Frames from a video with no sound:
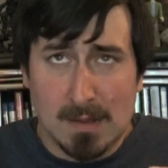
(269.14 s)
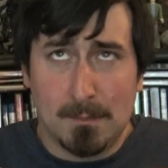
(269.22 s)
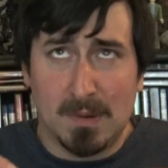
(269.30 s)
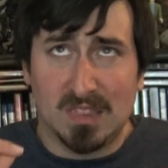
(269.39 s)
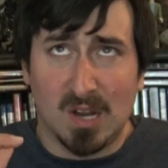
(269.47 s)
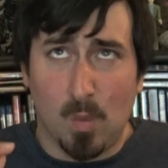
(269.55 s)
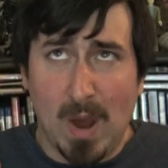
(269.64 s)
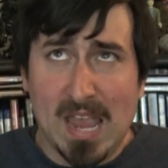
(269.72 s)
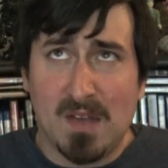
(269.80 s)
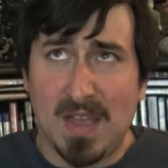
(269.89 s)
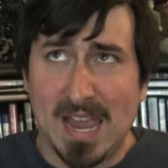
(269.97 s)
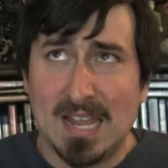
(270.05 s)
but their
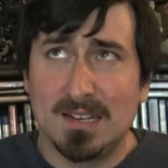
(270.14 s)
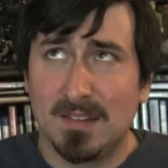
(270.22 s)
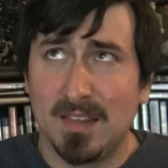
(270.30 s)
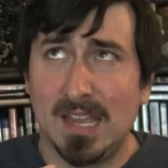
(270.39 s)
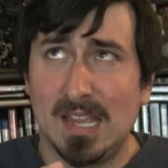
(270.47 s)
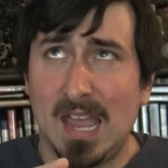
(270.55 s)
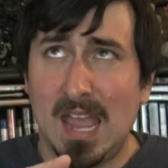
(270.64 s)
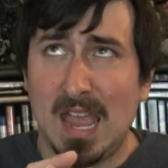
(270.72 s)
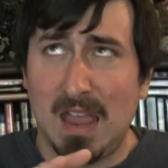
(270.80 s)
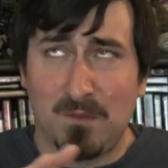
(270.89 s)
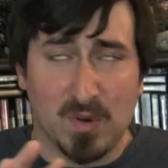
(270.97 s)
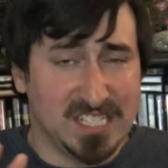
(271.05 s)
way of handling
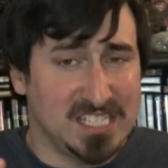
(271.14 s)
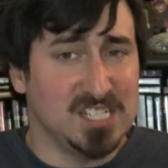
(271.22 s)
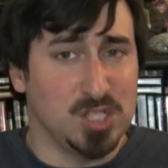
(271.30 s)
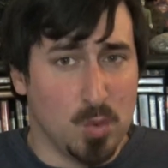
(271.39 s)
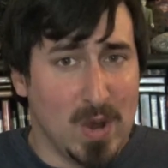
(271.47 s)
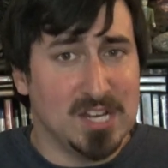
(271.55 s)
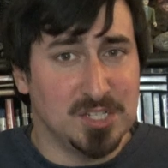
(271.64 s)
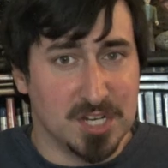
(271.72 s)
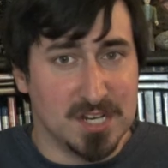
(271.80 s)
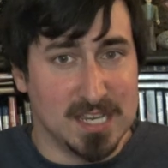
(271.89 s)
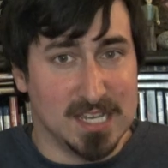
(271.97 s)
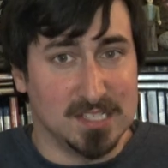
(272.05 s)
every
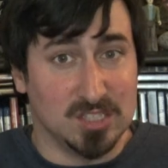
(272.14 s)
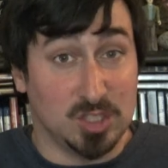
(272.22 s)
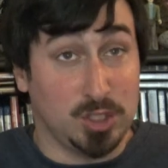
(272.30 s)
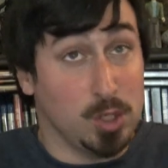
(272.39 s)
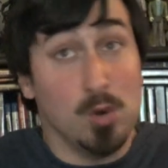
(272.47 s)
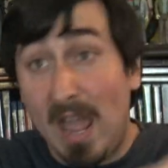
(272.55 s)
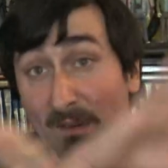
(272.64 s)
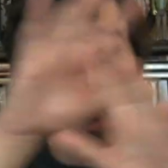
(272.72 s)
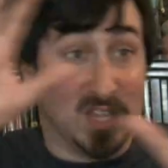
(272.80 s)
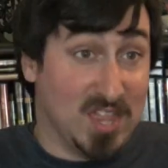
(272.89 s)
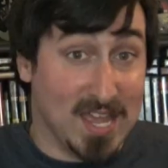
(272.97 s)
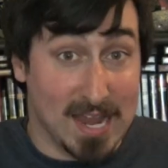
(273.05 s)
situation is shoot
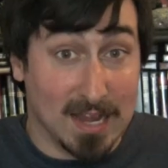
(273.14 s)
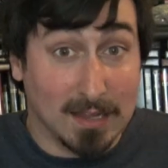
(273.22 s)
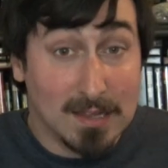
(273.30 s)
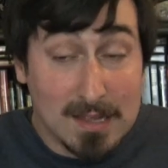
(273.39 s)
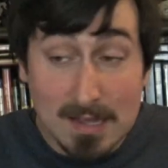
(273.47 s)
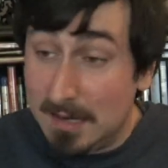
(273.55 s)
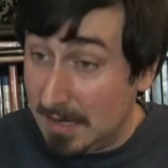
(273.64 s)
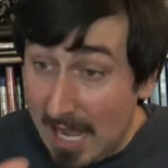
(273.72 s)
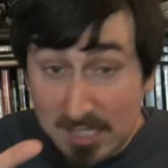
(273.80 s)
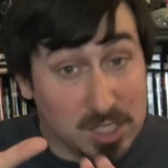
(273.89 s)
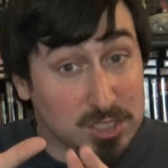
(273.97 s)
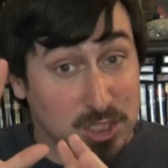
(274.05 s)
everything!
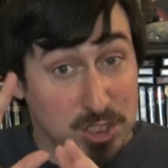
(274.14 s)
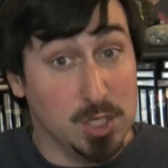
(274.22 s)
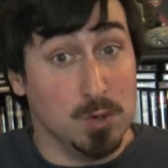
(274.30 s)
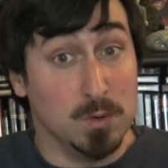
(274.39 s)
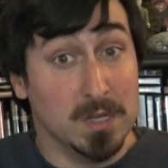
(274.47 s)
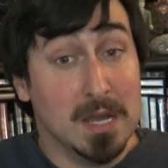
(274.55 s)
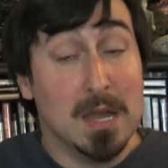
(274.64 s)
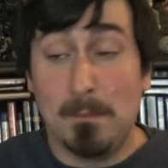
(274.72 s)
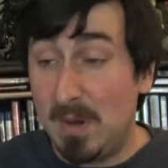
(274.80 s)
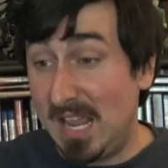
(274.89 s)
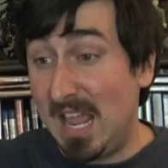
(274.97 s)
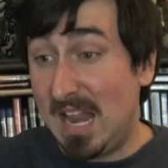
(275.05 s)
Not just shoot,
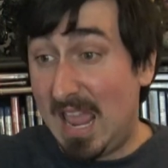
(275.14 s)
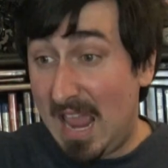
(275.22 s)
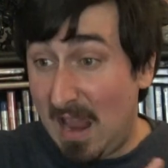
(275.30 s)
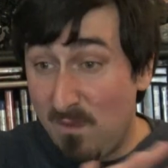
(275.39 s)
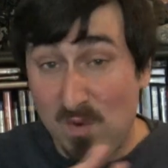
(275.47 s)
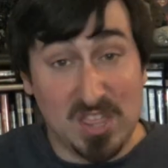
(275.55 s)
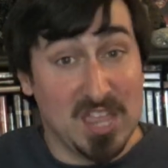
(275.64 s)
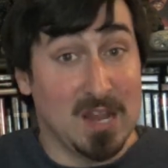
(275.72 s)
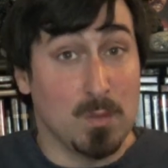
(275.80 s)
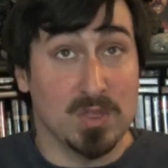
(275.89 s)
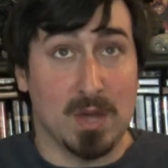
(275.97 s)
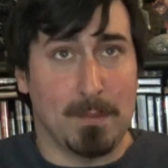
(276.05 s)
but hit
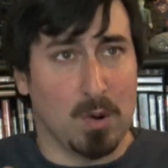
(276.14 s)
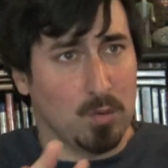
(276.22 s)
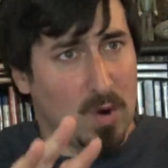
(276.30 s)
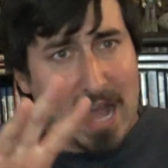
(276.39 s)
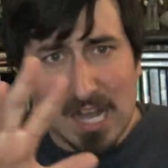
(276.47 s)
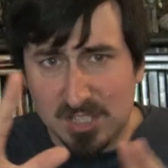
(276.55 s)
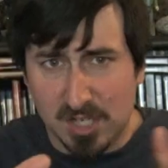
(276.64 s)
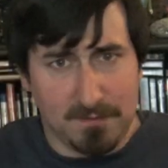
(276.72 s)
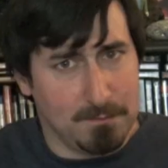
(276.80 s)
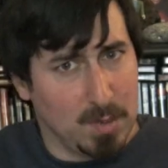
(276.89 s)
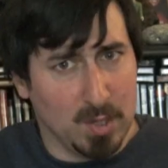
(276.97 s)
everything with a barrage of